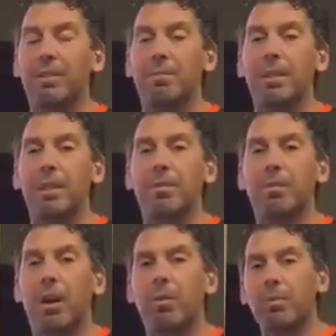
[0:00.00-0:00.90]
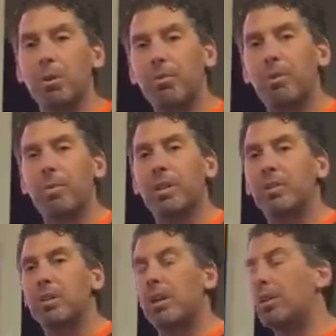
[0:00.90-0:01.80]
have to be removed and
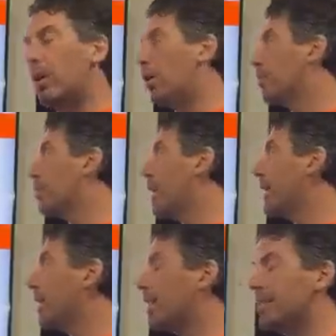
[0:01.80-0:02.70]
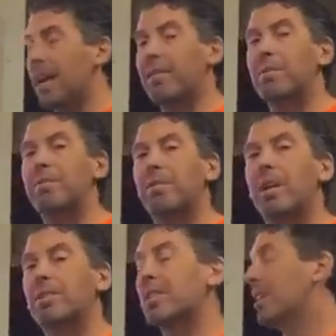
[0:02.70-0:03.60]
reinstalled. All the brake lines have to be
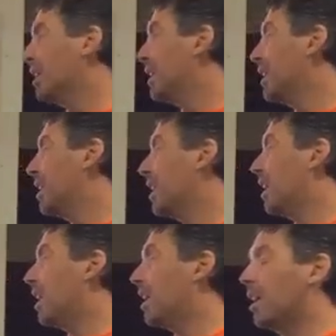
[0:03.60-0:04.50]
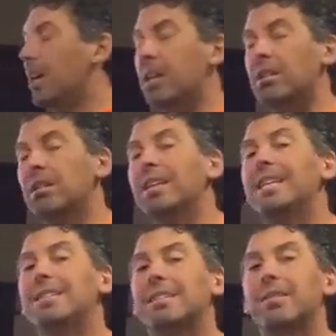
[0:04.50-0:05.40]
flushed. At
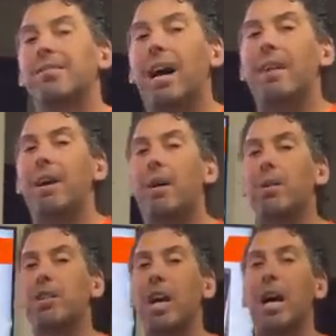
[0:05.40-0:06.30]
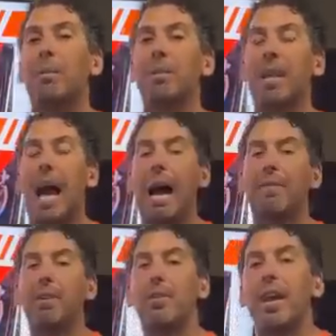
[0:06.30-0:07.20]
least a 5-hour job. It's
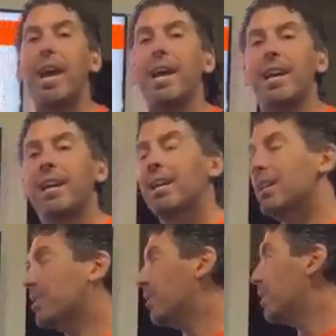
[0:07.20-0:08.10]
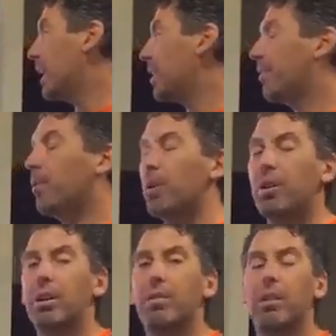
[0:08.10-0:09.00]
half your day. So if you get a
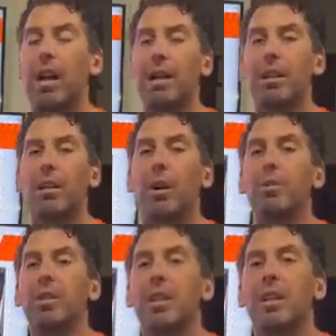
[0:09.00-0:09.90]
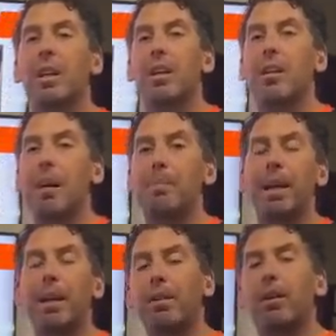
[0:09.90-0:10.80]
4 o'clock closing, you're not
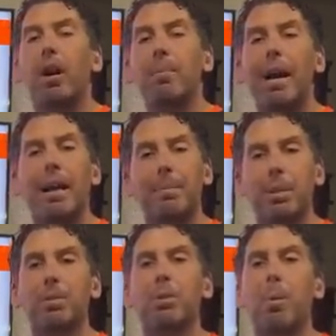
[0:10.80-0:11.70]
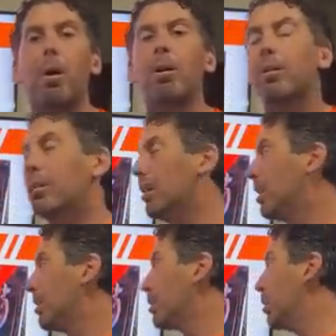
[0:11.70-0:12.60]
picking your car back up till tomorrow.
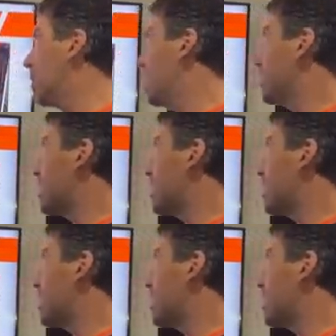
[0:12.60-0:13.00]
So